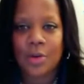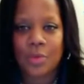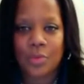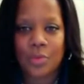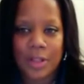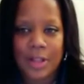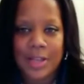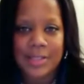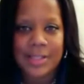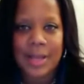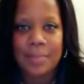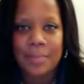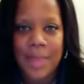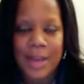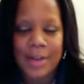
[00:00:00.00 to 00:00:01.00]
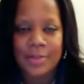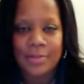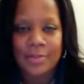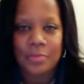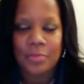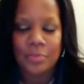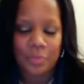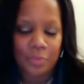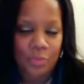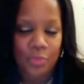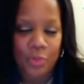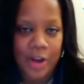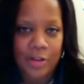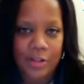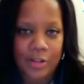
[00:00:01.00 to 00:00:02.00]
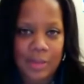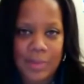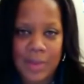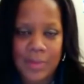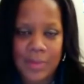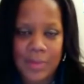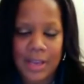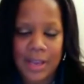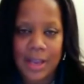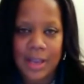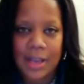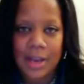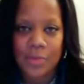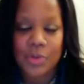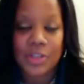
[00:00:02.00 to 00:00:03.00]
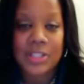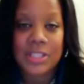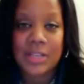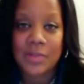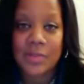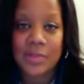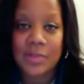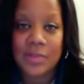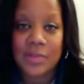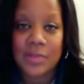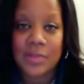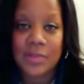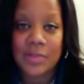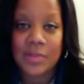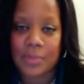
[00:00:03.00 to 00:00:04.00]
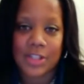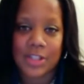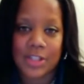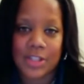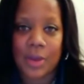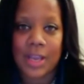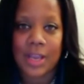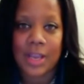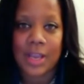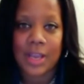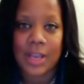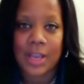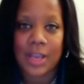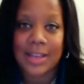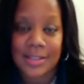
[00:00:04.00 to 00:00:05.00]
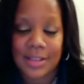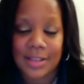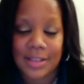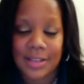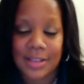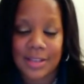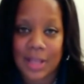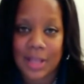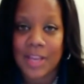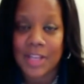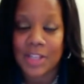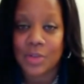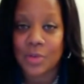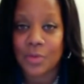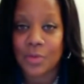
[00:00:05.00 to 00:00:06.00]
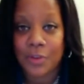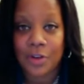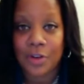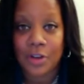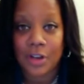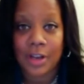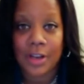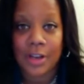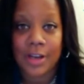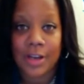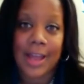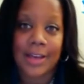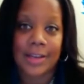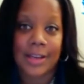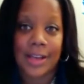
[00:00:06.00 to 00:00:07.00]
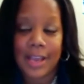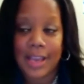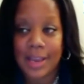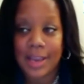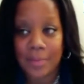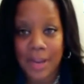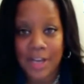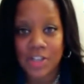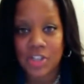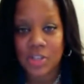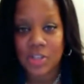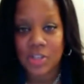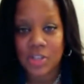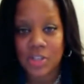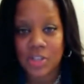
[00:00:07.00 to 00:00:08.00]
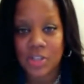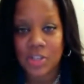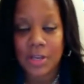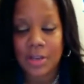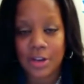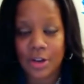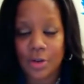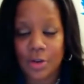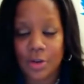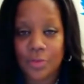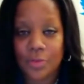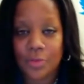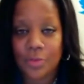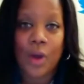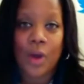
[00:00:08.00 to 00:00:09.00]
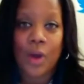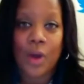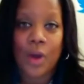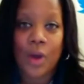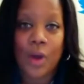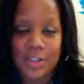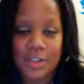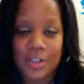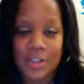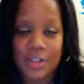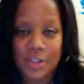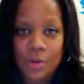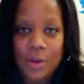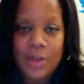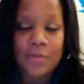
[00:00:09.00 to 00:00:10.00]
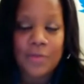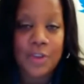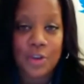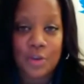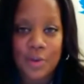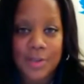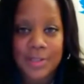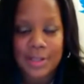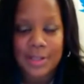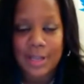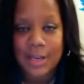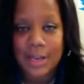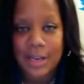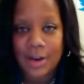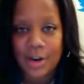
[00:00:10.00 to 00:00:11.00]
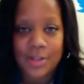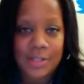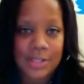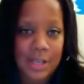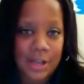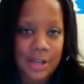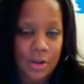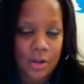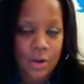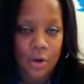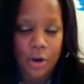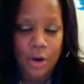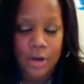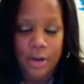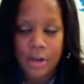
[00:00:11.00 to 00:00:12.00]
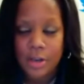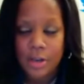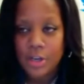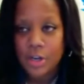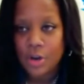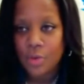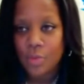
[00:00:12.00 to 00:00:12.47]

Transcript: that they don't realize that men rarely maybe receive a compliment. So it is something that makes you feel good. And it might just be, you know, the right thing to do if you as a lady are single or,